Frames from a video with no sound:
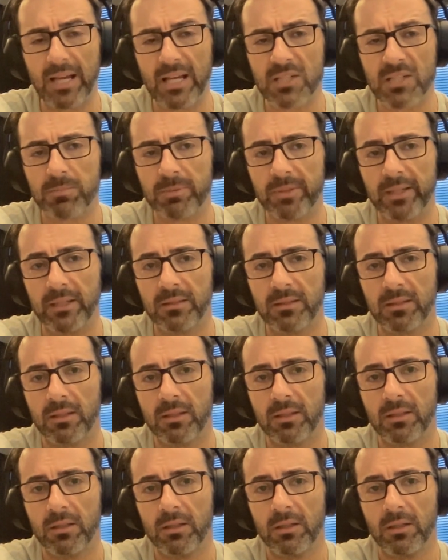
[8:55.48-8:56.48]
it has played
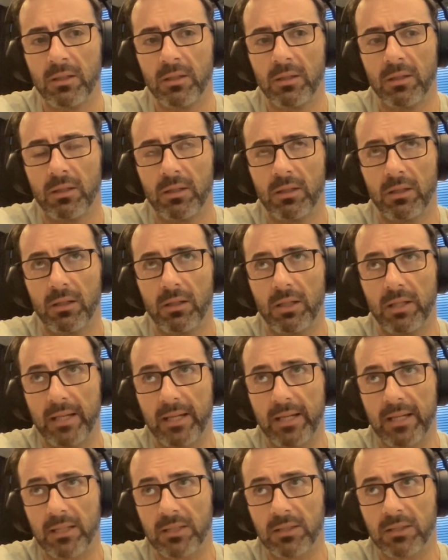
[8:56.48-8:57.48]
a
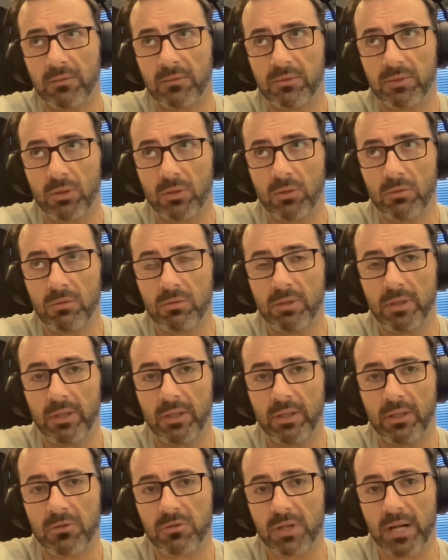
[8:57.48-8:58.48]
negative role
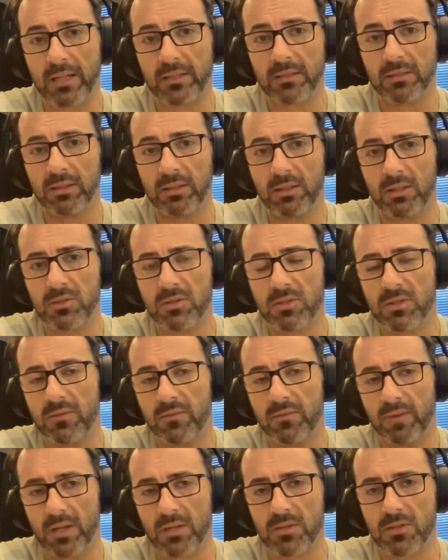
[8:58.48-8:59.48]
in attracting not
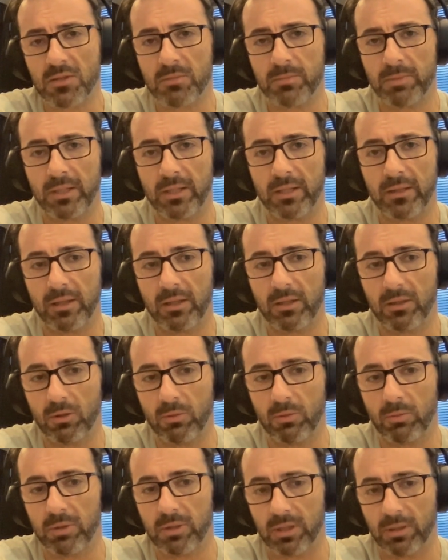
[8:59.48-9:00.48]
just investors, but I think
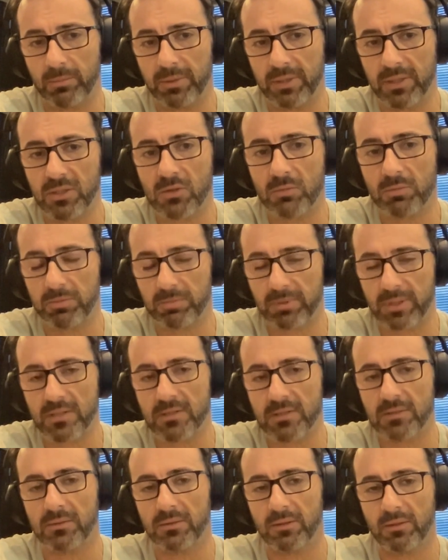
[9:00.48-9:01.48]
global companies to be
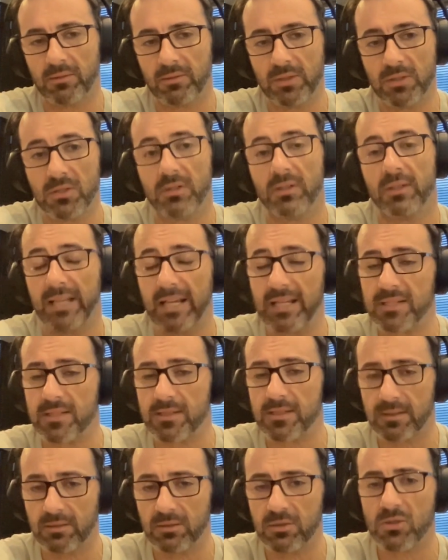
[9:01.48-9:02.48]
present in the region.
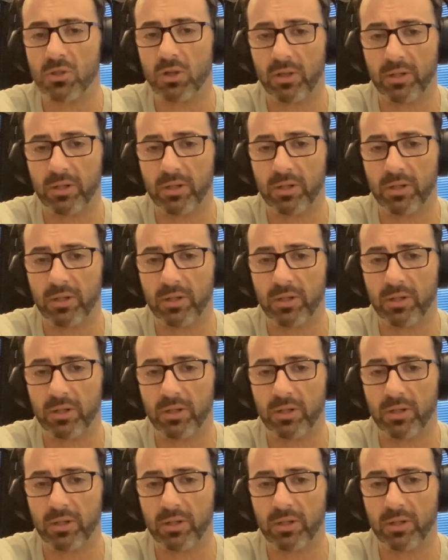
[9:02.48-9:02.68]
That's